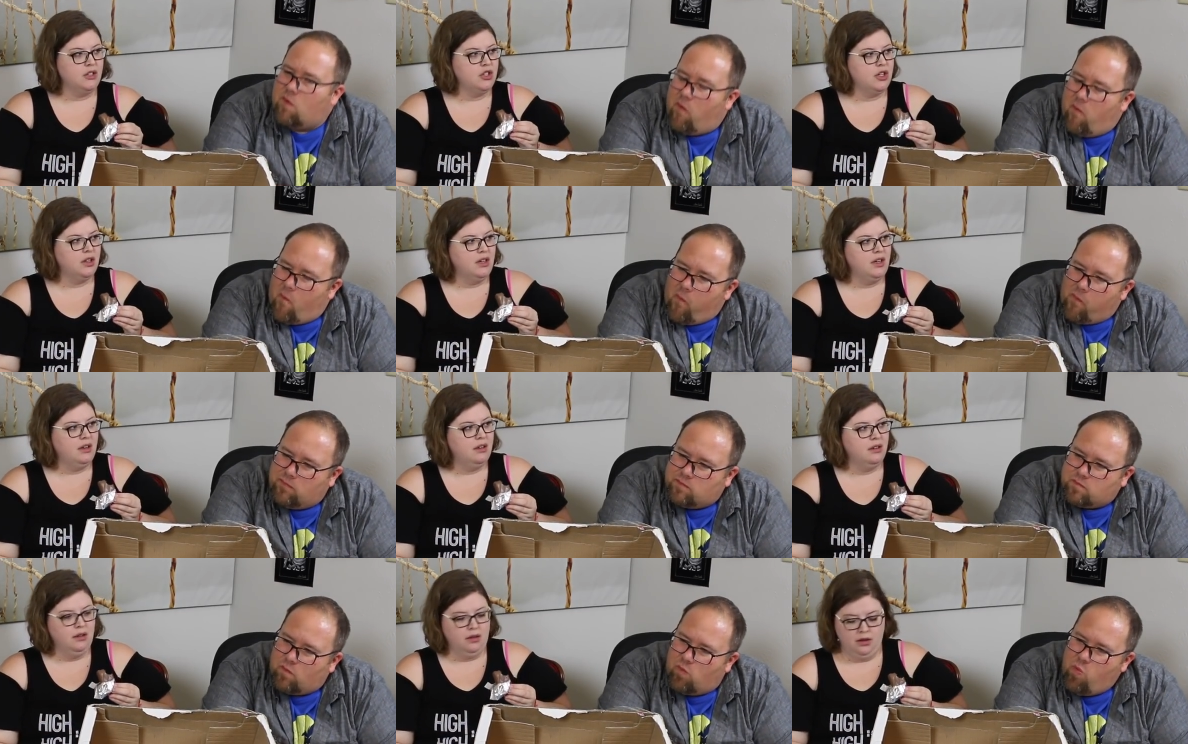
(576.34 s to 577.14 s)
Speaker 1: like
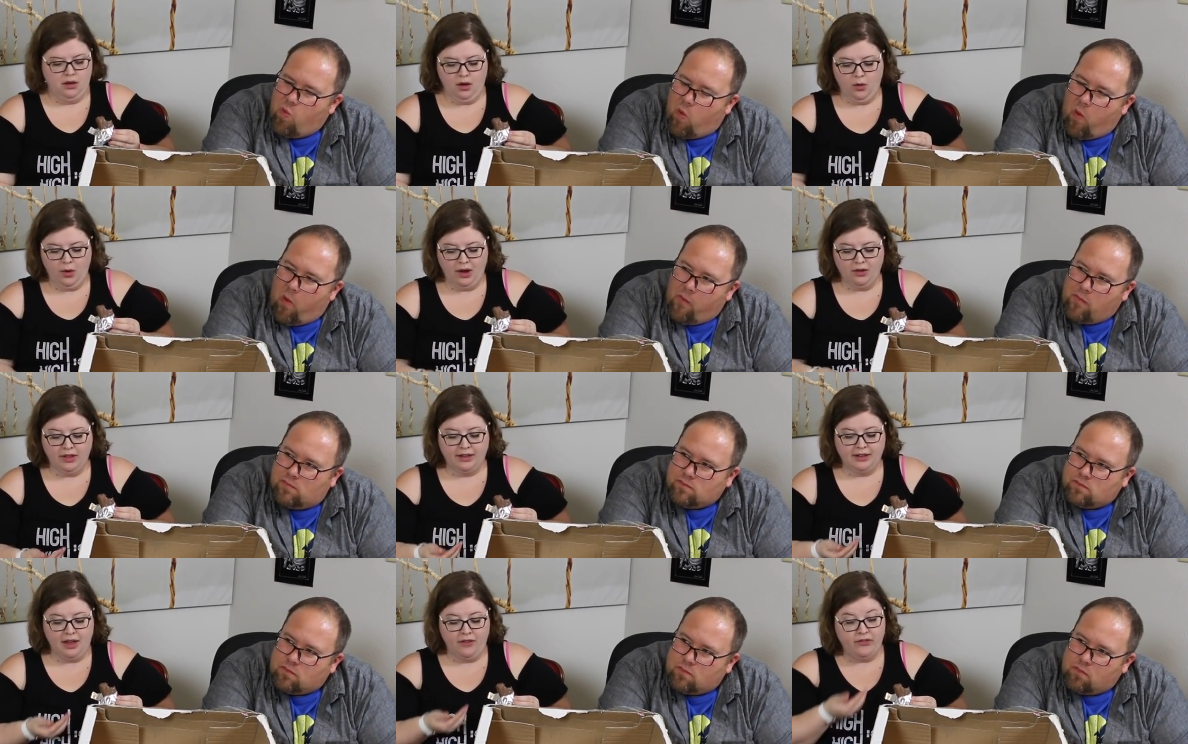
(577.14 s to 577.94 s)
jelly. Oh, I don't
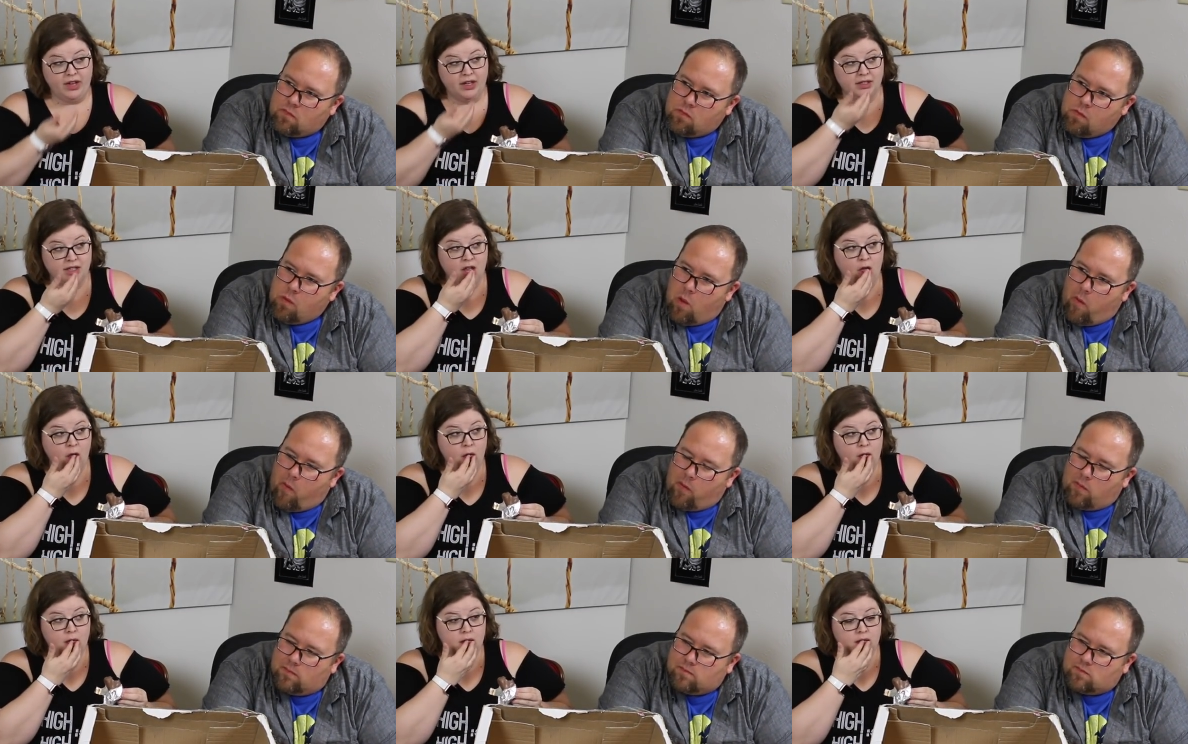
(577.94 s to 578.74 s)
like that face.
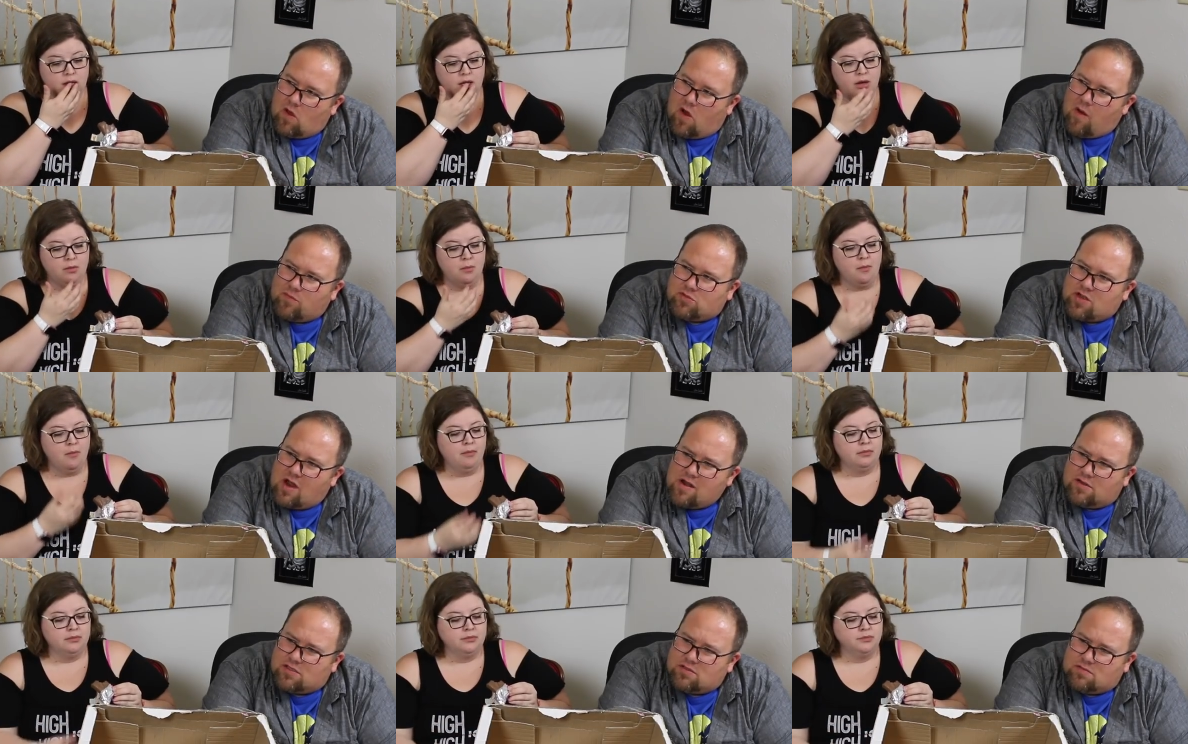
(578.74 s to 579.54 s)
Speaker 2: No, I'm
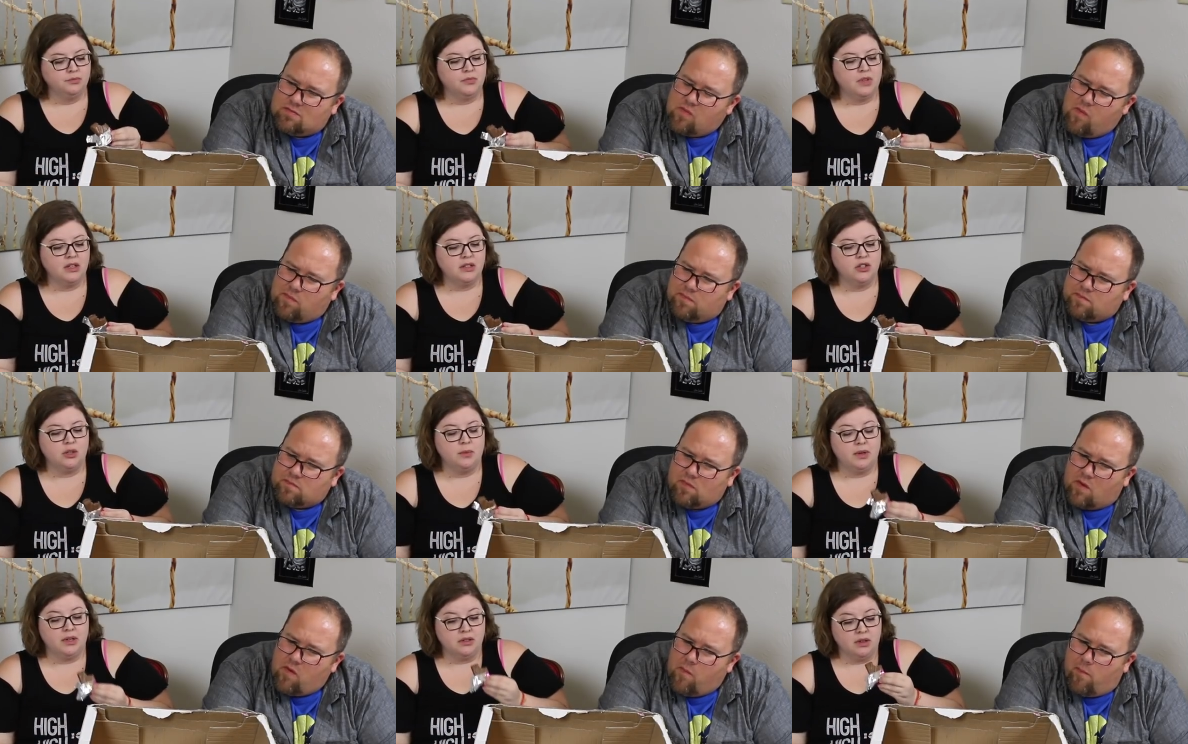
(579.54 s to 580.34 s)
trying to.
Speaker 1: That's a
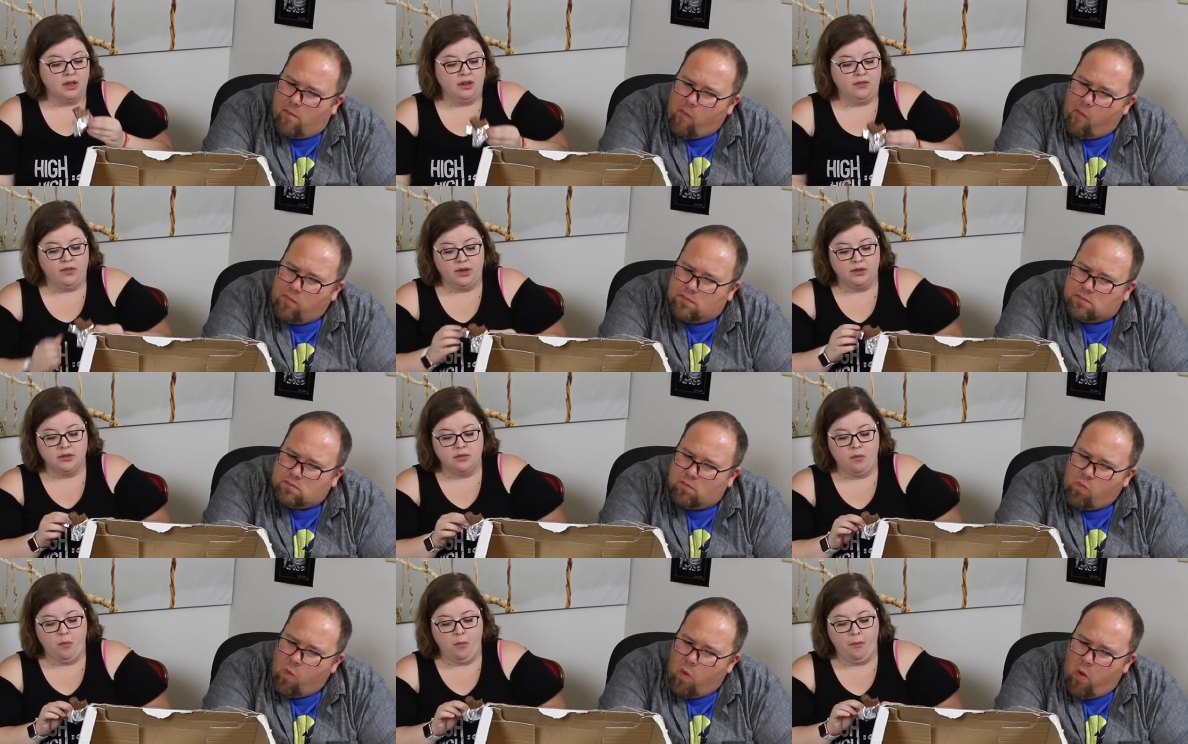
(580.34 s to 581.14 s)
Jimmy doesn't like it face.